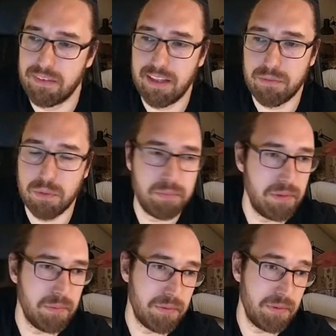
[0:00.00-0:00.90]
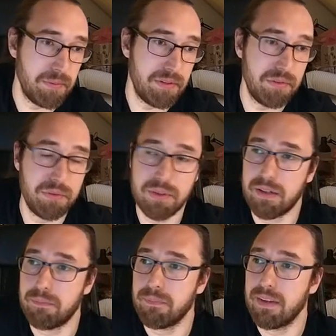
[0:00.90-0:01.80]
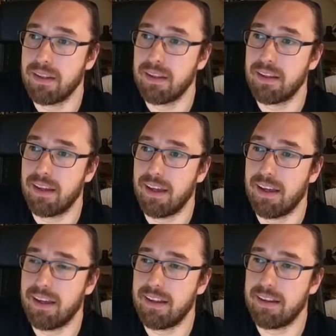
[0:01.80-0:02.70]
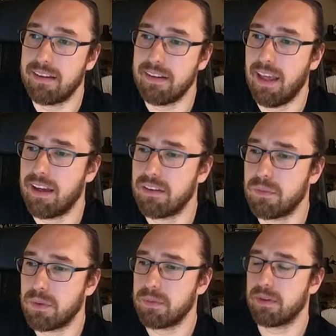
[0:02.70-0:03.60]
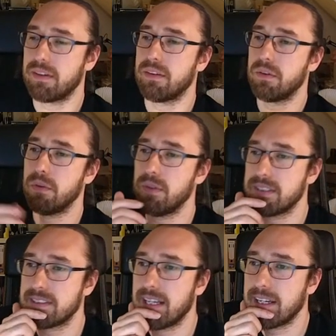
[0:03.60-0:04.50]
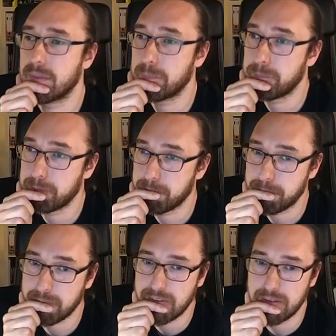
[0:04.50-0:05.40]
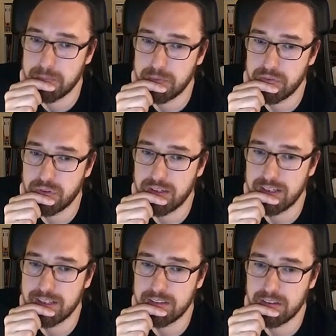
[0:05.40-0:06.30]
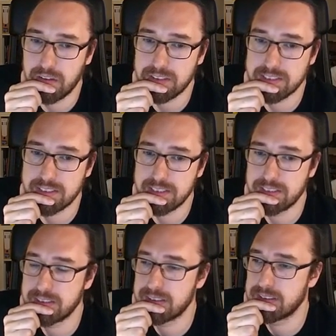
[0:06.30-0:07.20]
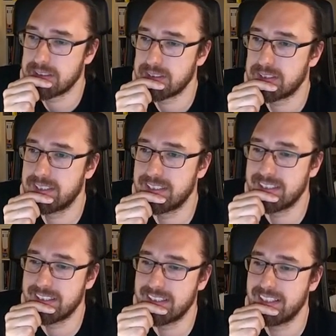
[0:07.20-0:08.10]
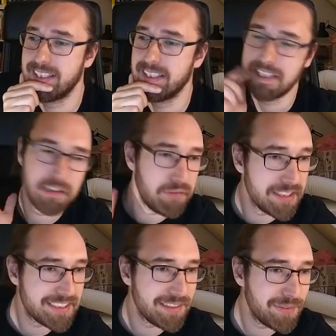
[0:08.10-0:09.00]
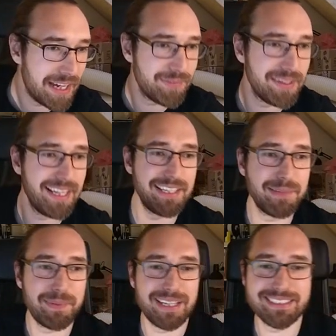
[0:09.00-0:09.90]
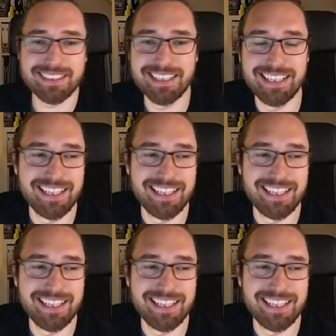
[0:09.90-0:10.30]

that would be what we want to do here. Yeah, and what we want to do is like, before I get lost in in fixing unrelated bugs.